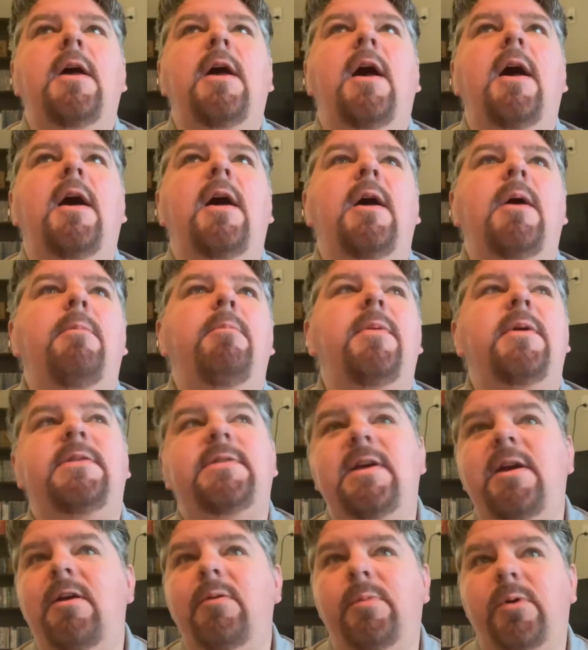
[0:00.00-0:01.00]
But
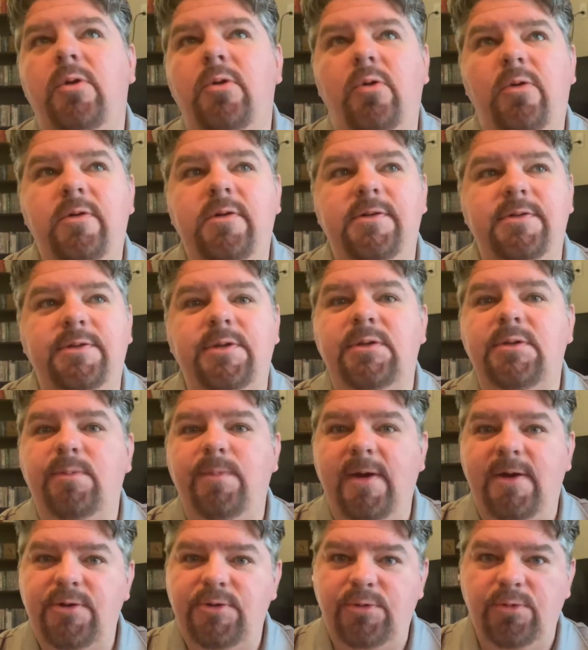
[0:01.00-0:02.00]
Terry McLaurin is a
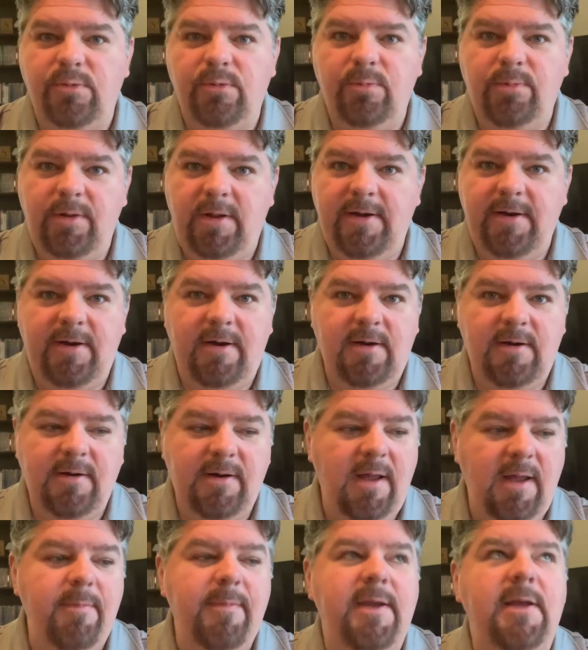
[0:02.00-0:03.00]
special player.
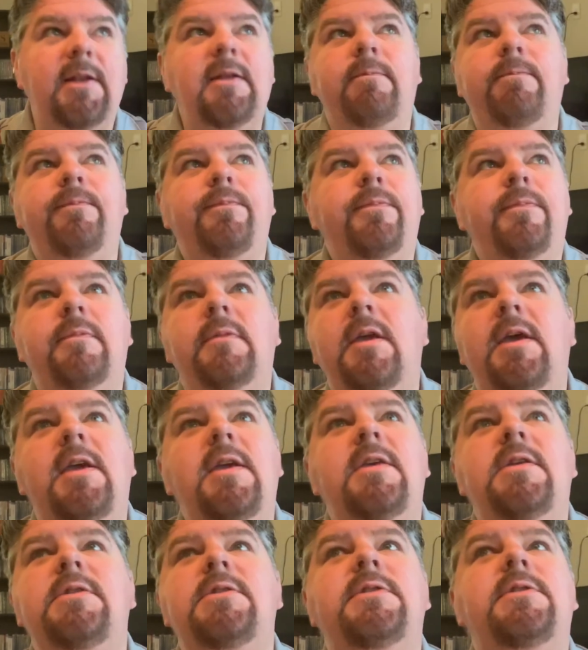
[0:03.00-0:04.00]
I mean,
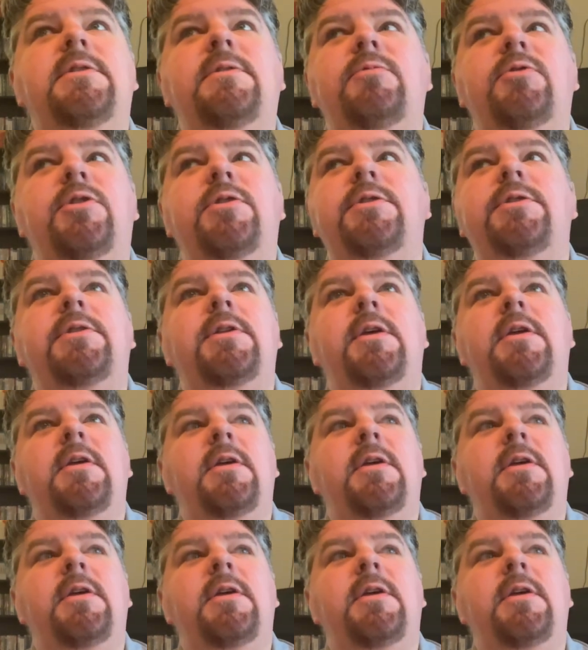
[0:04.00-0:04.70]
he's just,